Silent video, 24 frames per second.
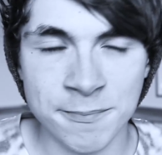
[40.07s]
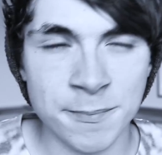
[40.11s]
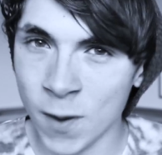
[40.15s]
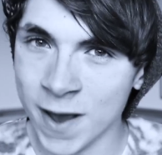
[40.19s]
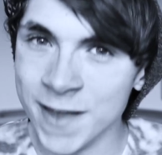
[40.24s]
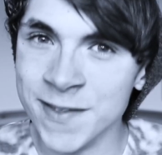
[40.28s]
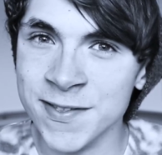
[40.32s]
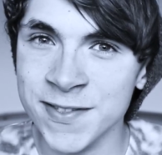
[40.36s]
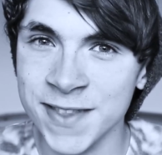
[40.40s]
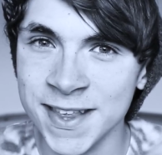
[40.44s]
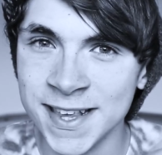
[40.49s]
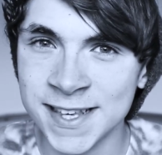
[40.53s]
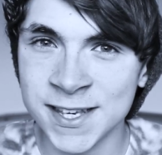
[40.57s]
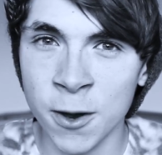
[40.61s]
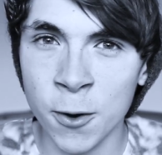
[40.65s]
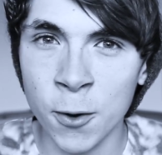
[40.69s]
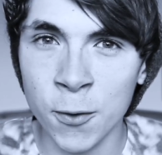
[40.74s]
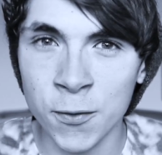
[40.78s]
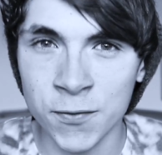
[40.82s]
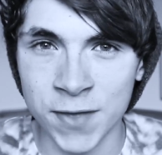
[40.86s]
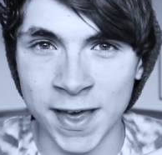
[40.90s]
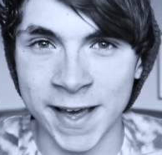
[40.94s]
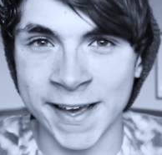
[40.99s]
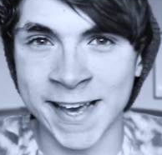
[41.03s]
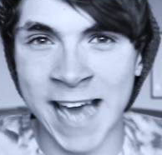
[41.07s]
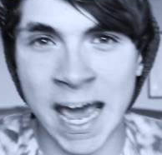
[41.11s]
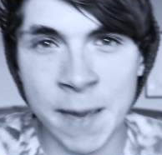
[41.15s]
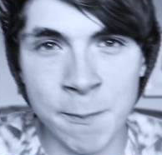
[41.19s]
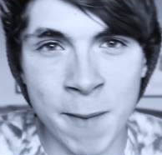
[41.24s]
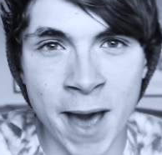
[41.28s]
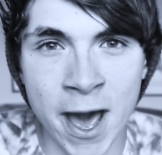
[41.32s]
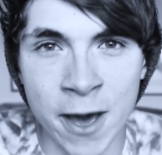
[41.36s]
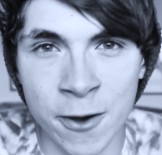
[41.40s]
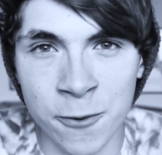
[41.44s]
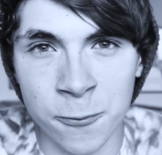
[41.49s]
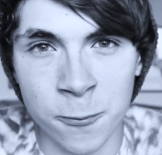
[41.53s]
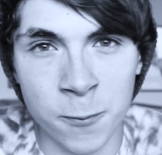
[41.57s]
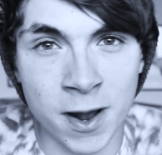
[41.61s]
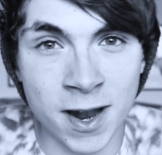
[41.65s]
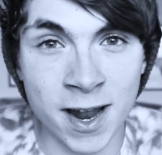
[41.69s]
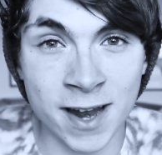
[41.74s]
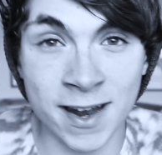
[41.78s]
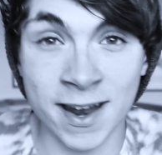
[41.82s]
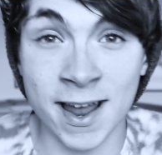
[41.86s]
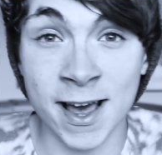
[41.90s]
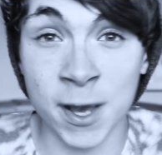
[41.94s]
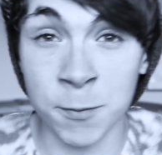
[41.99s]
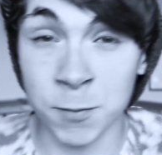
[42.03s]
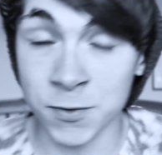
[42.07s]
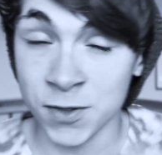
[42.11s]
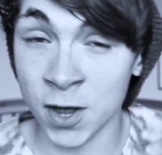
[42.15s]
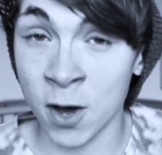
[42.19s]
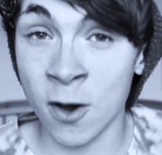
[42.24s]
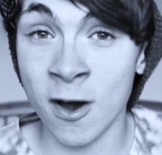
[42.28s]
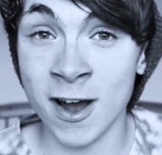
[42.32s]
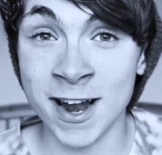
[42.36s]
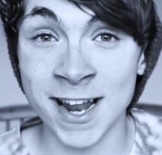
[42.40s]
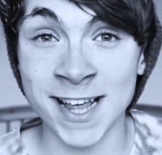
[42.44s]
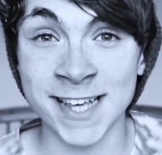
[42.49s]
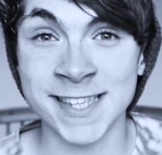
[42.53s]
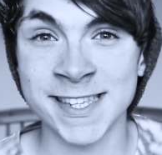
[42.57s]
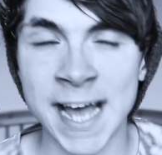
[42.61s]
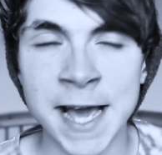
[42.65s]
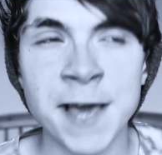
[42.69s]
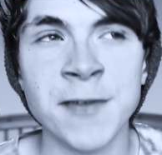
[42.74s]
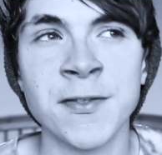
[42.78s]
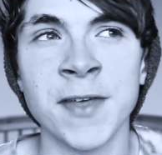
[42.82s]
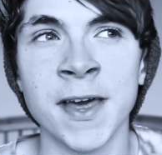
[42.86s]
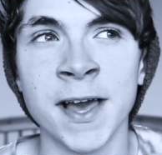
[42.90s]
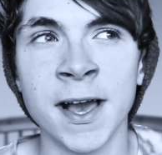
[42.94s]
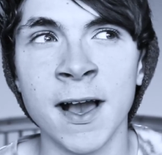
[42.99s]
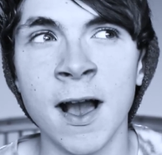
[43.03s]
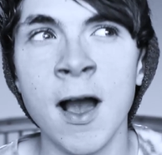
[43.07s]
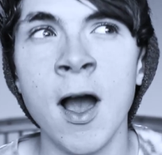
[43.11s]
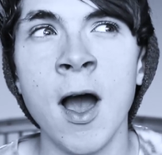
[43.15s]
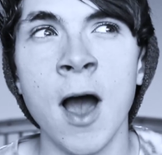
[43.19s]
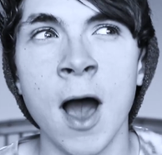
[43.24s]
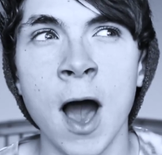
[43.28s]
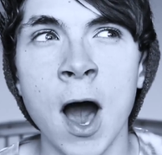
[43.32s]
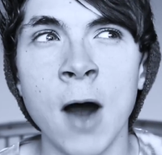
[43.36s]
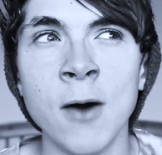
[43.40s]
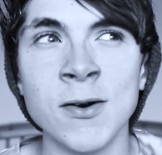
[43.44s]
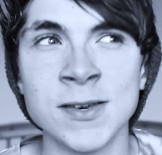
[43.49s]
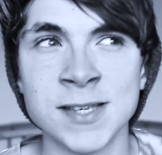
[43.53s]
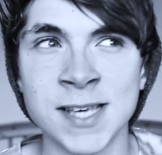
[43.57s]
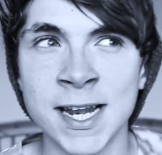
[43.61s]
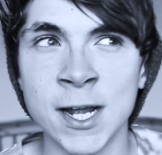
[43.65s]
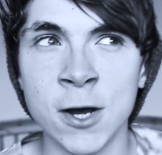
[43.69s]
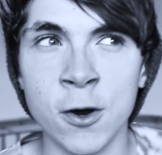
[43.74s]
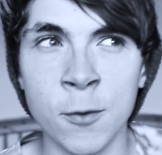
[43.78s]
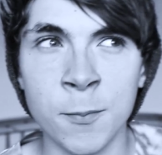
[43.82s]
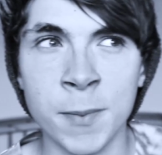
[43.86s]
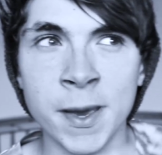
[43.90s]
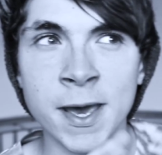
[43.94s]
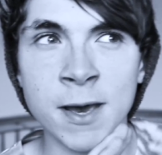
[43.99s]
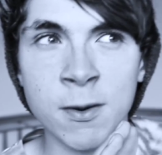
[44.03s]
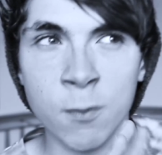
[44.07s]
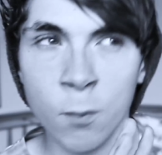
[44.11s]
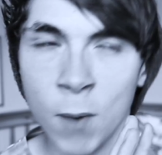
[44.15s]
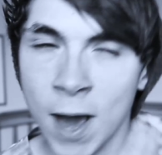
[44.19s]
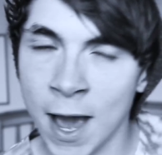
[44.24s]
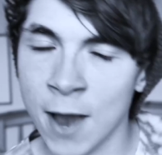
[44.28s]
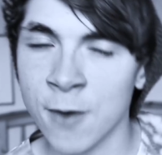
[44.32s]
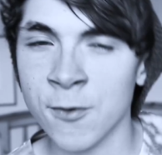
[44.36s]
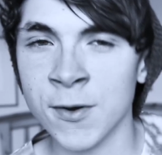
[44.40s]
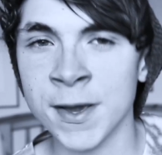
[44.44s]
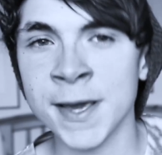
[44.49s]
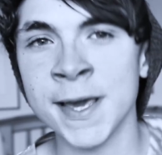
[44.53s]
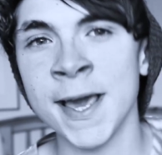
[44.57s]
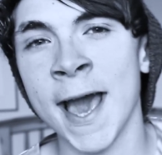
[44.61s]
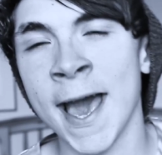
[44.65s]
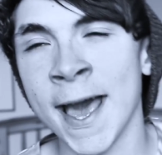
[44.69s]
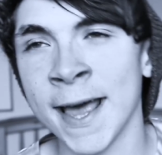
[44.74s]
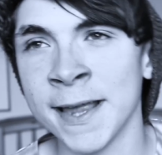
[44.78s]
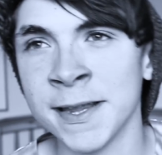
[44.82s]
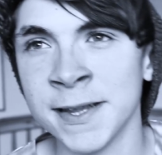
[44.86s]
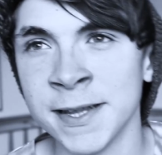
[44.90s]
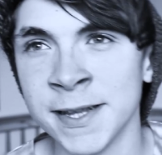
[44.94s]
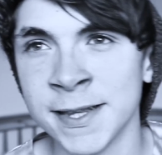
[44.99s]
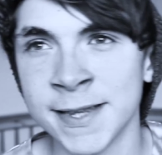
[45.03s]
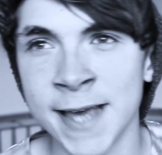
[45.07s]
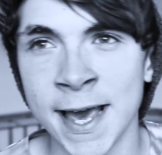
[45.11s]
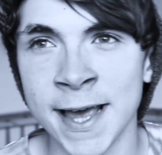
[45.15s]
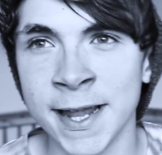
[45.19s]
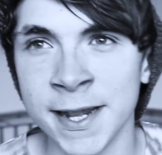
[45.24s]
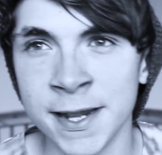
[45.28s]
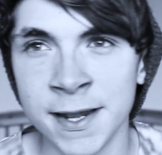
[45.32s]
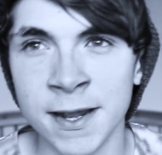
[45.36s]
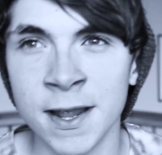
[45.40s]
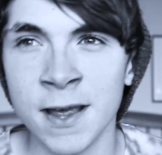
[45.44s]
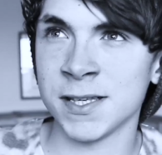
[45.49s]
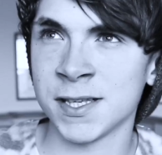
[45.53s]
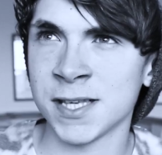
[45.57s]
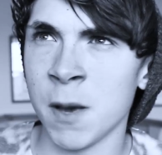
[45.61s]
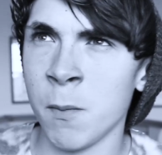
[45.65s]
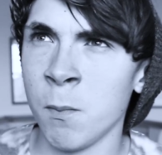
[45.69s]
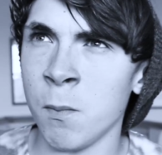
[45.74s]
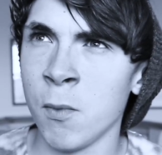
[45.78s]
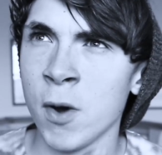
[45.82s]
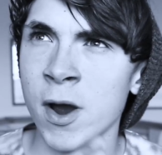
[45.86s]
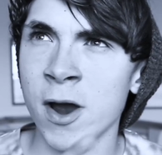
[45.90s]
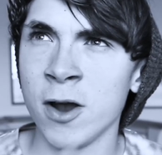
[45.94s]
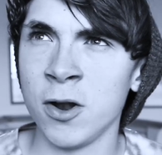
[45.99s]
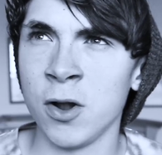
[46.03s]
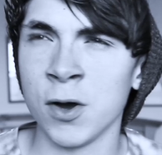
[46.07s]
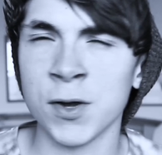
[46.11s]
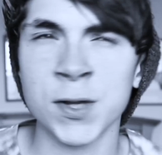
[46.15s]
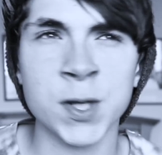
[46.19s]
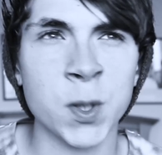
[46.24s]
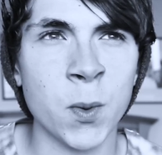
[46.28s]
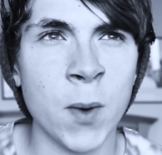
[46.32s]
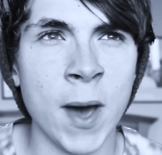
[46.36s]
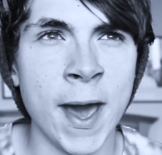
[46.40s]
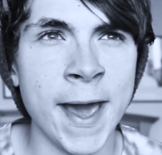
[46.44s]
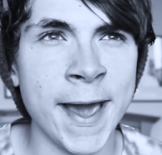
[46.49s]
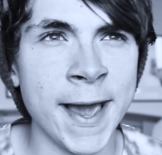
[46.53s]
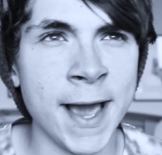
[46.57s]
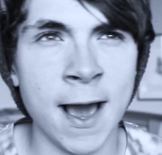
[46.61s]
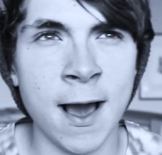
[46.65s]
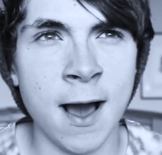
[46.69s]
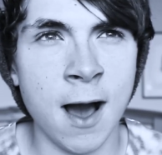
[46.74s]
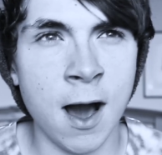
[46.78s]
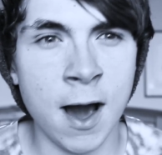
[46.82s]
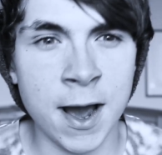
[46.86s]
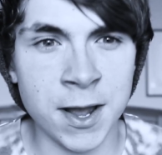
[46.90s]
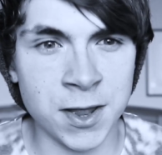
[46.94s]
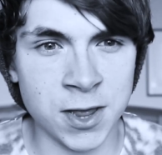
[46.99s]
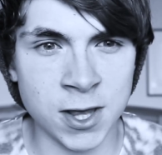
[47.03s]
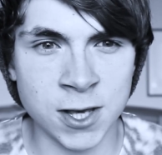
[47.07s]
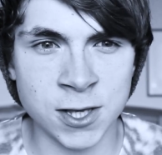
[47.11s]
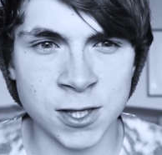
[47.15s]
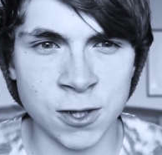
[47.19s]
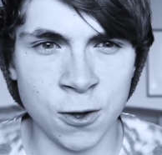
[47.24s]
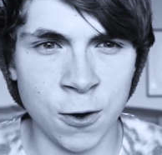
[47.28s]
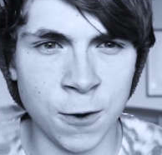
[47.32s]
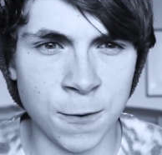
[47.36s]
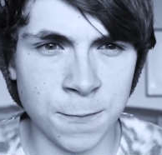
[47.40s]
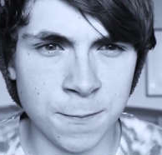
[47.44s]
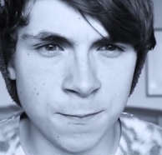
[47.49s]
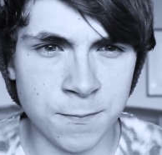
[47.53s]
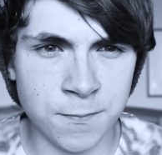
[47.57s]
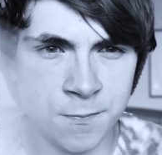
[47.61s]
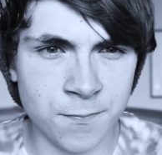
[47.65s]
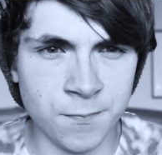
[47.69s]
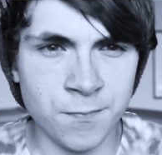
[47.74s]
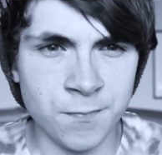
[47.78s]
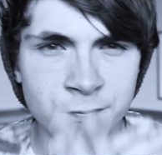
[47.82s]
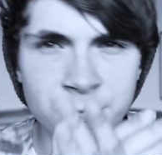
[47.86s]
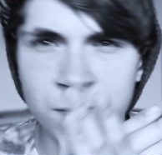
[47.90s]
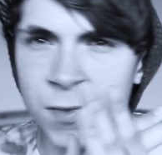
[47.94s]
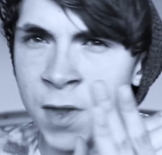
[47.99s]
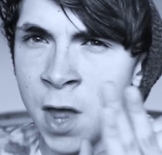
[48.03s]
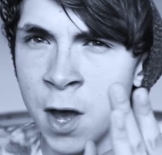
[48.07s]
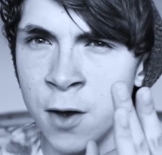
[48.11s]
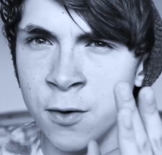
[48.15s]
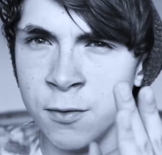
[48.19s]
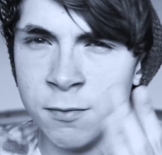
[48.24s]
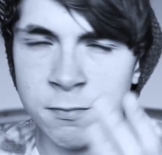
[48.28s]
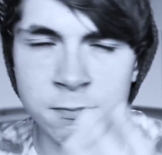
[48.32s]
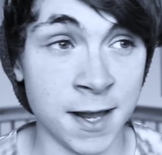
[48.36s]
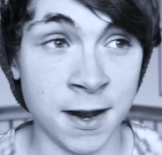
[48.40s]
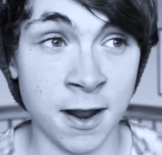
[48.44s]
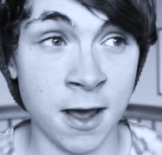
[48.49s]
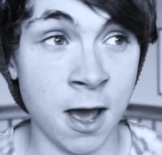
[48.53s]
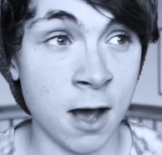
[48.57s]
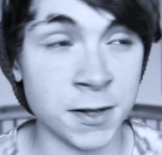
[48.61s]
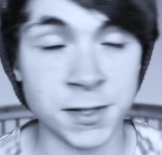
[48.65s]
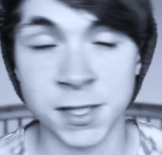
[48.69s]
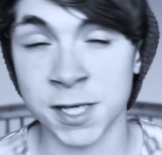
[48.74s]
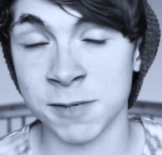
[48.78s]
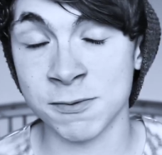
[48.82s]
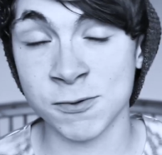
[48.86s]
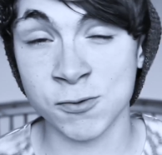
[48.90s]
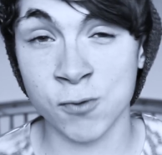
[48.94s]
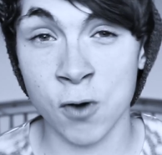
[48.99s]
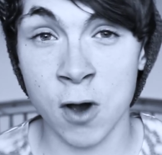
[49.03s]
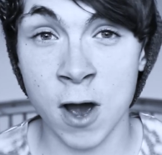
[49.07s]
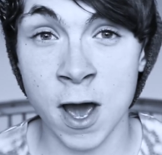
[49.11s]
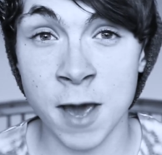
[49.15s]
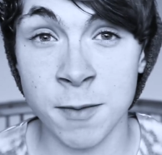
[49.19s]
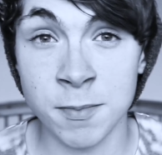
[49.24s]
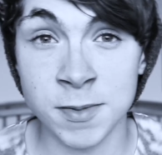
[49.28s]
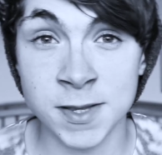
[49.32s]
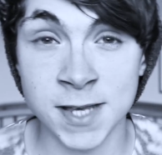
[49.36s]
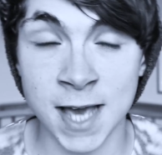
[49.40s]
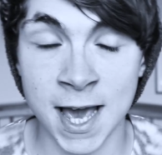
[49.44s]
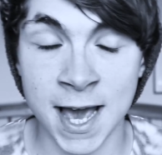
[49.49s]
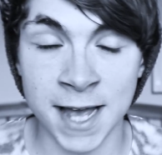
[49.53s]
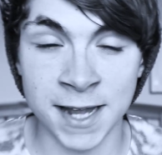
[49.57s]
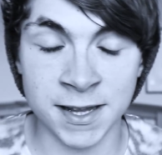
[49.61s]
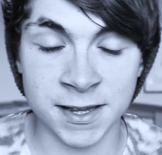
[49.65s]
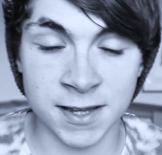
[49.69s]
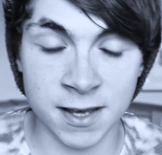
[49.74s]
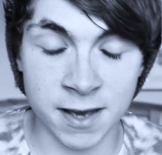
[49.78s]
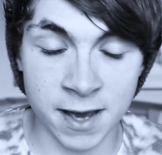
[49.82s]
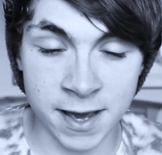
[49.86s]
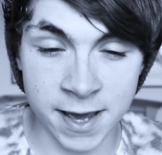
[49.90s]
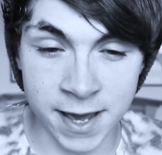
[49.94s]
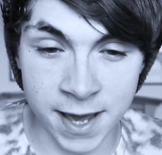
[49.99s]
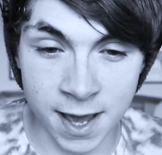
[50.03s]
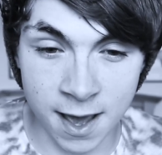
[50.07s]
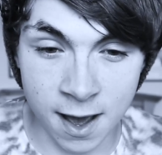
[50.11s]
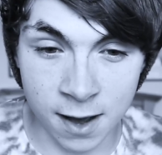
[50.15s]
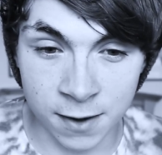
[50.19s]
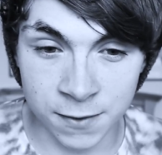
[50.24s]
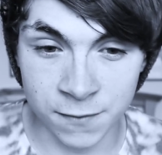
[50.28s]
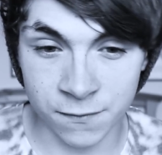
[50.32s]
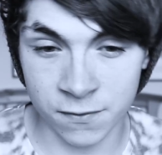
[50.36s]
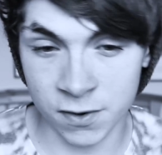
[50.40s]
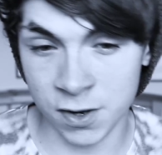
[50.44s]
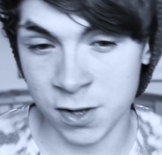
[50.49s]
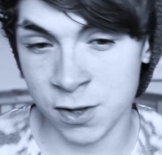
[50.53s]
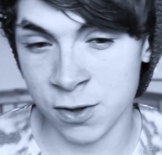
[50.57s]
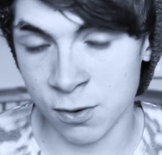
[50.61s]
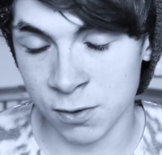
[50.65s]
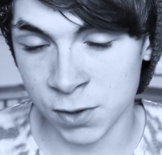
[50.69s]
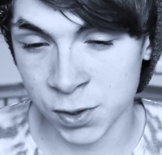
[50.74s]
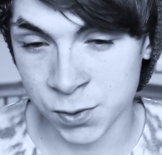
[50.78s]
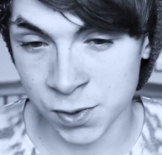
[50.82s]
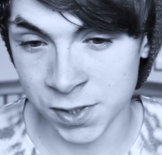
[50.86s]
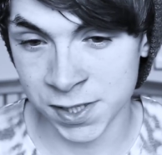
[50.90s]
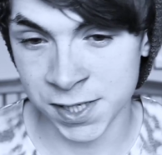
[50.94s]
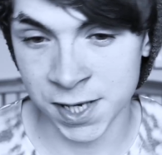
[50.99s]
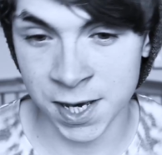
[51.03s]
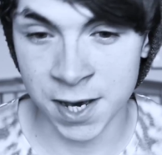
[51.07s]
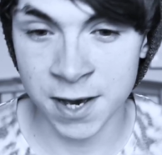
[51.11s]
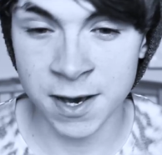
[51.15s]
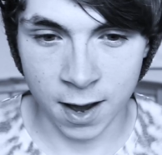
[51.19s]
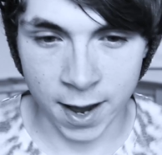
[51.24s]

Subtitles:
When this whole thing came out, like with the Heart Alex Day thing, I was a little bit wary, and then somewhere along the way I just thought no, and I unsubscribed and I unfollowed you on Twitter.